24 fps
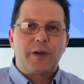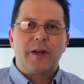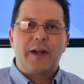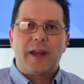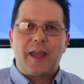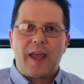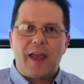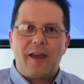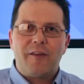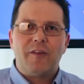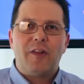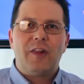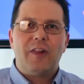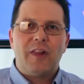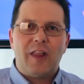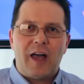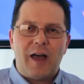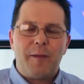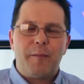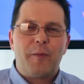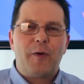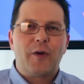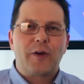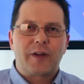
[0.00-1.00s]
going to have a
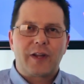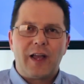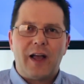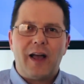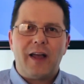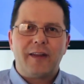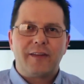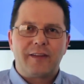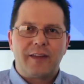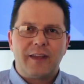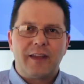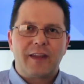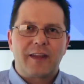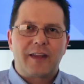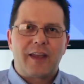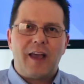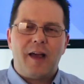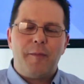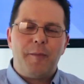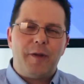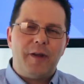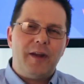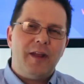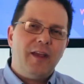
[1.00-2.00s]
lot more content
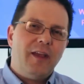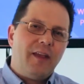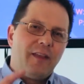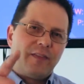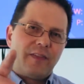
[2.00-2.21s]
coming.